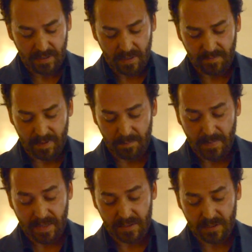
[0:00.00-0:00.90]
of an
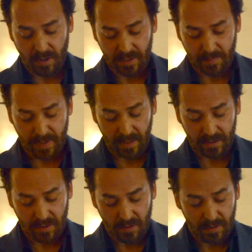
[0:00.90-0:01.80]
immense
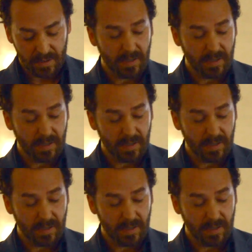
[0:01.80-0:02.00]
archipelago